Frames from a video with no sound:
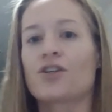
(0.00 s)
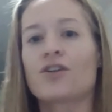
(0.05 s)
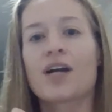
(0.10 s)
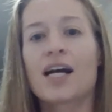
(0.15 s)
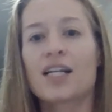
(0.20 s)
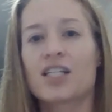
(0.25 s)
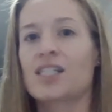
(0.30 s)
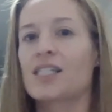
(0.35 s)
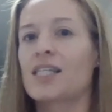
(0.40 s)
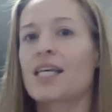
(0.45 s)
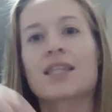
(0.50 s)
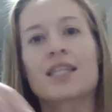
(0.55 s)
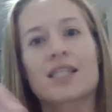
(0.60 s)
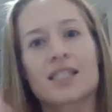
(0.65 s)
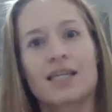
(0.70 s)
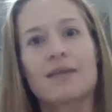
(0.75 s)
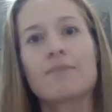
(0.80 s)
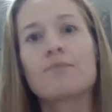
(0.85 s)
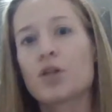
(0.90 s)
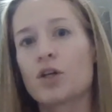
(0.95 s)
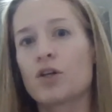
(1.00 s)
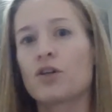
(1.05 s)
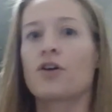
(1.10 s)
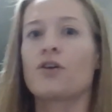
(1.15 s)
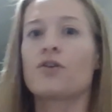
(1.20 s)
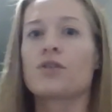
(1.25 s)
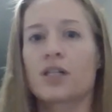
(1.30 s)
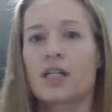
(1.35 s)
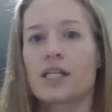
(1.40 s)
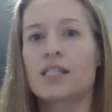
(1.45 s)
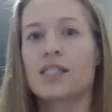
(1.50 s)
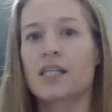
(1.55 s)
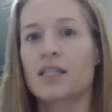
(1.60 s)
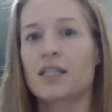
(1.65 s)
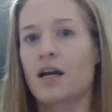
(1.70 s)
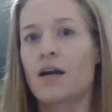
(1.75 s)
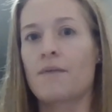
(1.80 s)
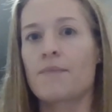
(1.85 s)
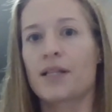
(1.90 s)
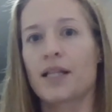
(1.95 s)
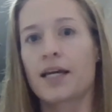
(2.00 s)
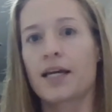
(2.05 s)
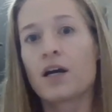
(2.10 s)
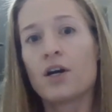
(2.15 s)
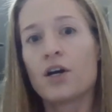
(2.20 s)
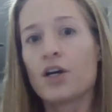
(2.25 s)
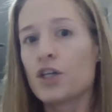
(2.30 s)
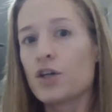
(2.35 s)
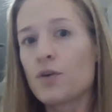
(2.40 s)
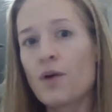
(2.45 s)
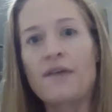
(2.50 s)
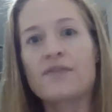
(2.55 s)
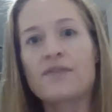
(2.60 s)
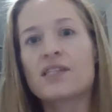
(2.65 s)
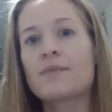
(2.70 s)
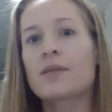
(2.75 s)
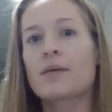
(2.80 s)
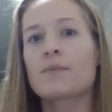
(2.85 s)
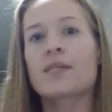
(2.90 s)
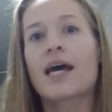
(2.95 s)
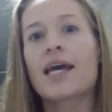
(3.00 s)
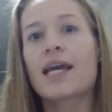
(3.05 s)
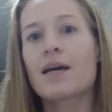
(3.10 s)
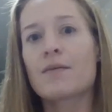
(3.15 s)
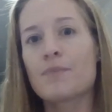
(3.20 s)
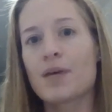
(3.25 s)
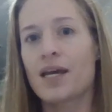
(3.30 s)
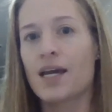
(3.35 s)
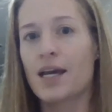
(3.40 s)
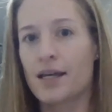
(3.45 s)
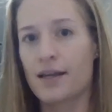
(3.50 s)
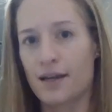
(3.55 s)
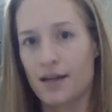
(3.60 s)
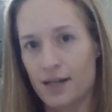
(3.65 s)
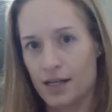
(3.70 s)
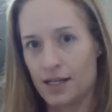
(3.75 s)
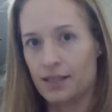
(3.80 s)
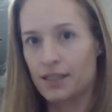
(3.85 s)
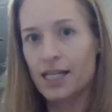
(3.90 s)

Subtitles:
You're not just like this computer who's going to sit there and be like, you have symptoms A and B.